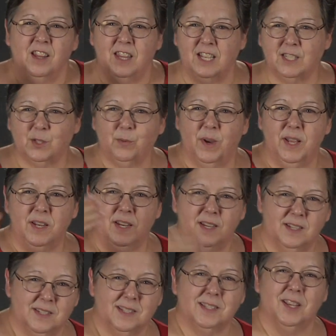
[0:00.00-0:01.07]
This one
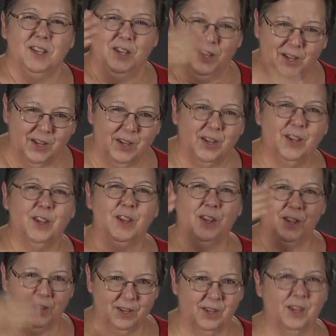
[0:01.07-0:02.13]
is
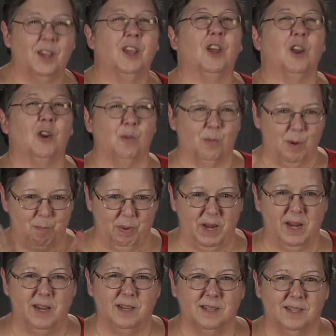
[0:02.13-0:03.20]

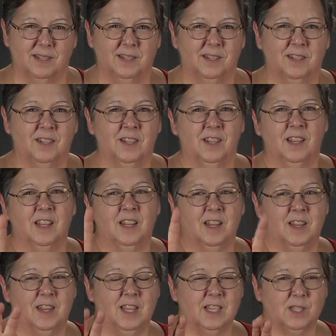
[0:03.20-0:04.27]
repeat.
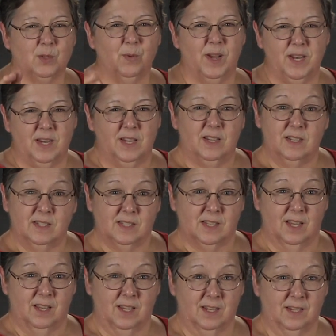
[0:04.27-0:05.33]
This one is
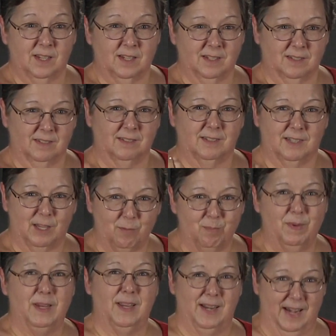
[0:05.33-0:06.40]
give
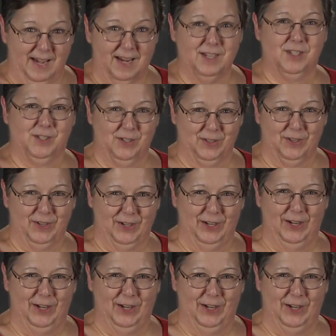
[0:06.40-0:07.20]
me an answer.